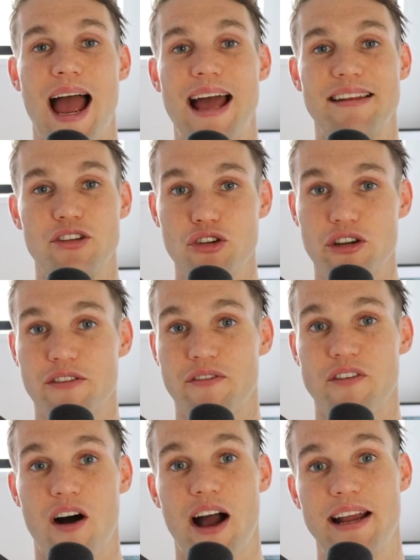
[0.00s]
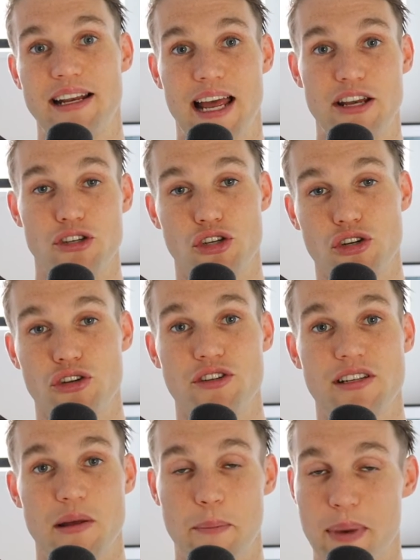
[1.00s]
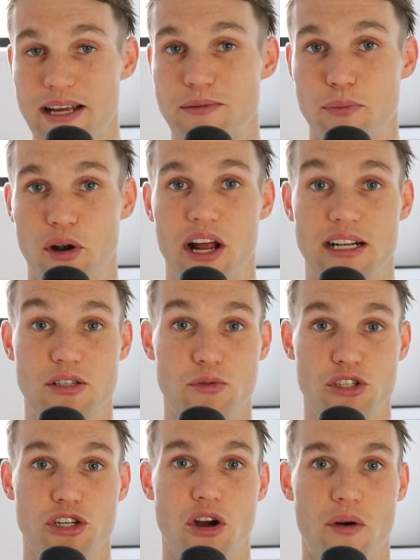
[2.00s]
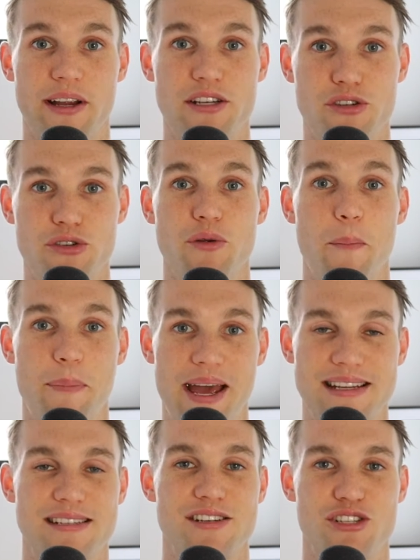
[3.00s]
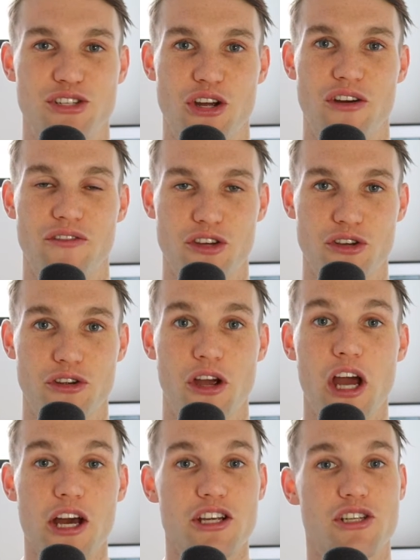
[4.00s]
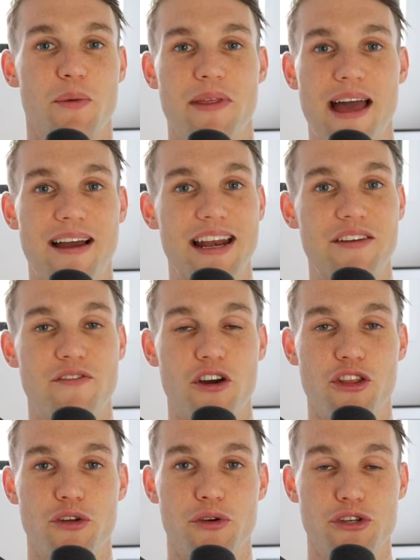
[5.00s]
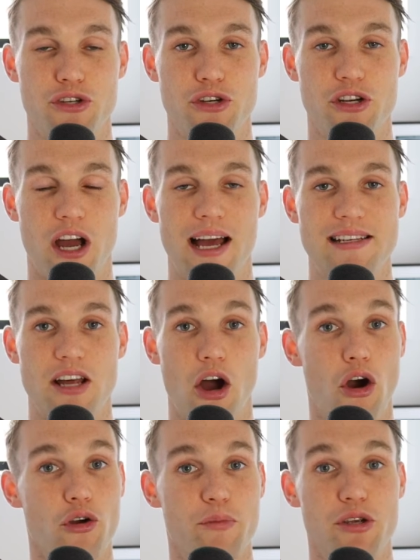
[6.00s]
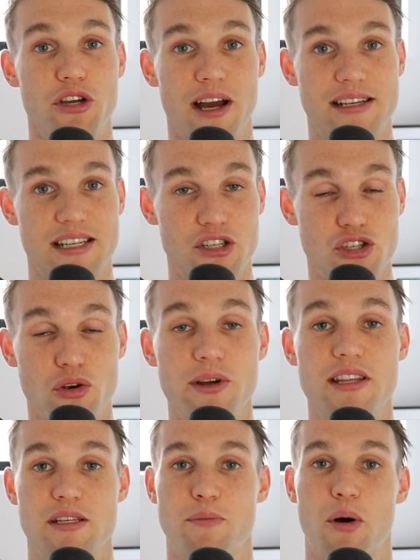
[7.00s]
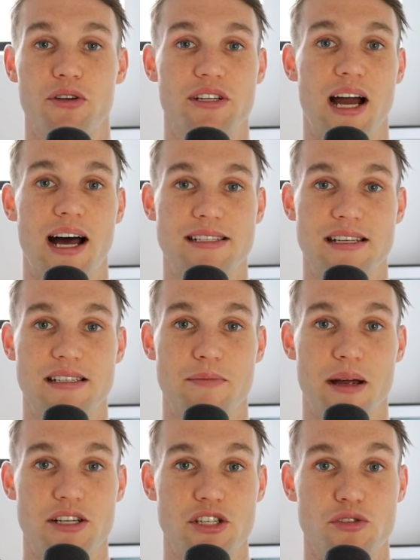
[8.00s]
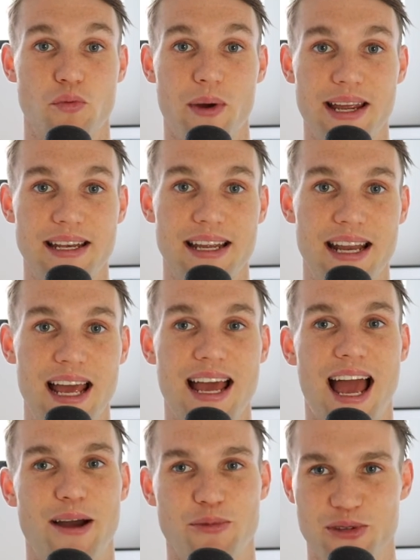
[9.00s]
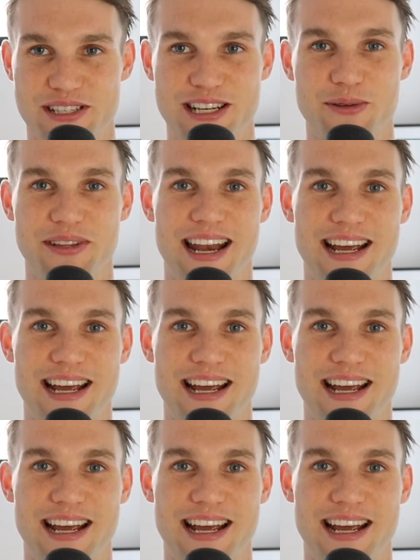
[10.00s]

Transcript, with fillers: and you can find and choose the best products which are going to best serve you. So without any further ado, guys, I hope you guys enjoy this podcast as much as we did, and we'll see you in the